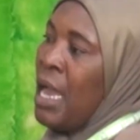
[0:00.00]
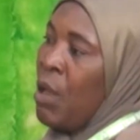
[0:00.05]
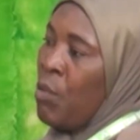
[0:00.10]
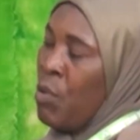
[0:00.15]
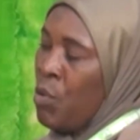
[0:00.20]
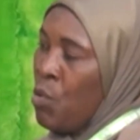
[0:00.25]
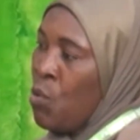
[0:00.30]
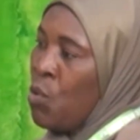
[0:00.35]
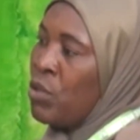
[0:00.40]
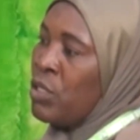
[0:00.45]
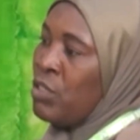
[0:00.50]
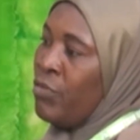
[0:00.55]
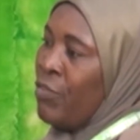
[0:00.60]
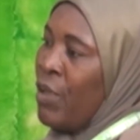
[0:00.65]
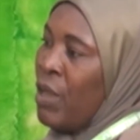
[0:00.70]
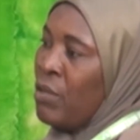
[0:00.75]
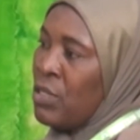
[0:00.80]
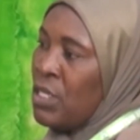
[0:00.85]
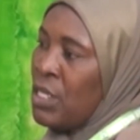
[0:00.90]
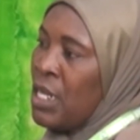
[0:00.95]
that we want
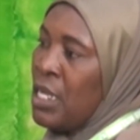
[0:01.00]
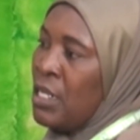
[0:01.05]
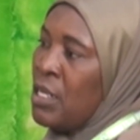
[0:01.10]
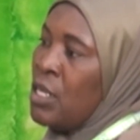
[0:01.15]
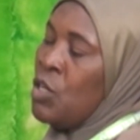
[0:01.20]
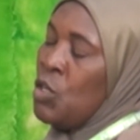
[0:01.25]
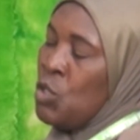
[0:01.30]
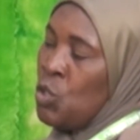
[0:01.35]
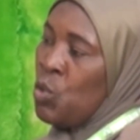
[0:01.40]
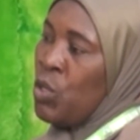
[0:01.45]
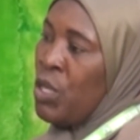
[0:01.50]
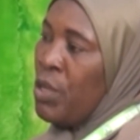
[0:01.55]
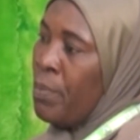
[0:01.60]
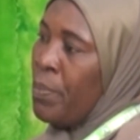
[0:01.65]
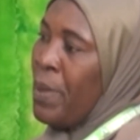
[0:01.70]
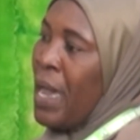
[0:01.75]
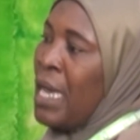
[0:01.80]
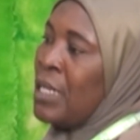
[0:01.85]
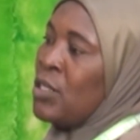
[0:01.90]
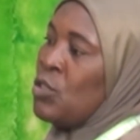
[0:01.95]
Fountain to
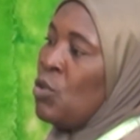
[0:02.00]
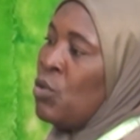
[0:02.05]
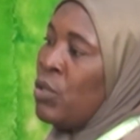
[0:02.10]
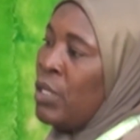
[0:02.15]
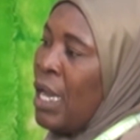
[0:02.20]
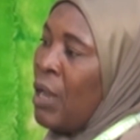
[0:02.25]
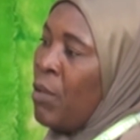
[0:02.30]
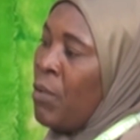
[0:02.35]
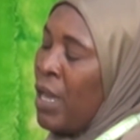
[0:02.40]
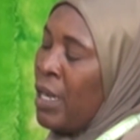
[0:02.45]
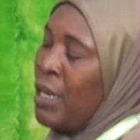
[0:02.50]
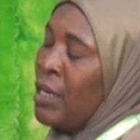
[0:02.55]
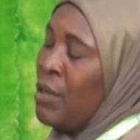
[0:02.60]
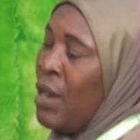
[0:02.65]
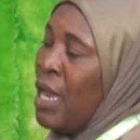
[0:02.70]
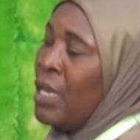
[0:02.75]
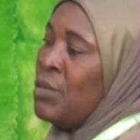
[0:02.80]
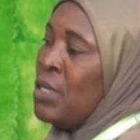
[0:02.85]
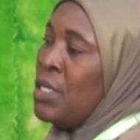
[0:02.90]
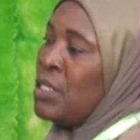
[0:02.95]
impart on our
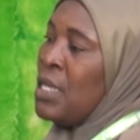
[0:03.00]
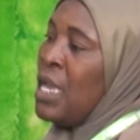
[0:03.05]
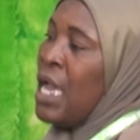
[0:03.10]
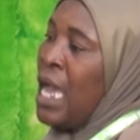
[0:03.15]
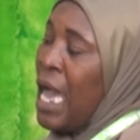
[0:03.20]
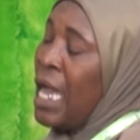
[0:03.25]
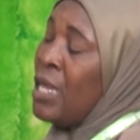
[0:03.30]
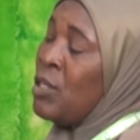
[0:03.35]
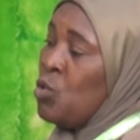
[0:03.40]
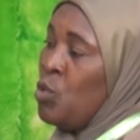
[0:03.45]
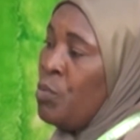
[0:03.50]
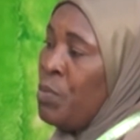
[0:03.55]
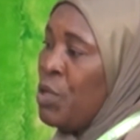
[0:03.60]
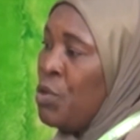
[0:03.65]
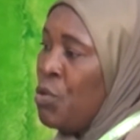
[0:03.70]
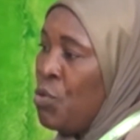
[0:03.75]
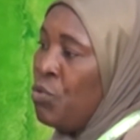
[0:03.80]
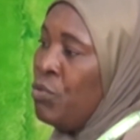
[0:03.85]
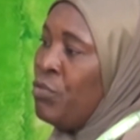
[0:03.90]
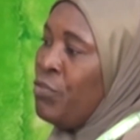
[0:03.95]
graduates and to be
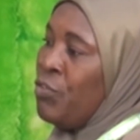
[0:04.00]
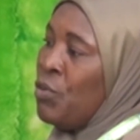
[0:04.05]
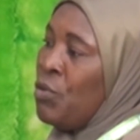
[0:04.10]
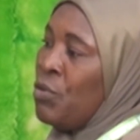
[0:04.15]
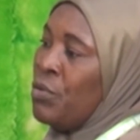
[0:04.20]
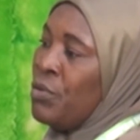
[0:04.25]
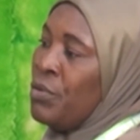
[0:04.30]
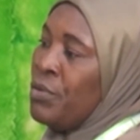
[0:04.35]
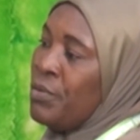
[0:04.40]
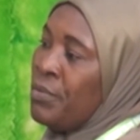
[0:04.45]
known for.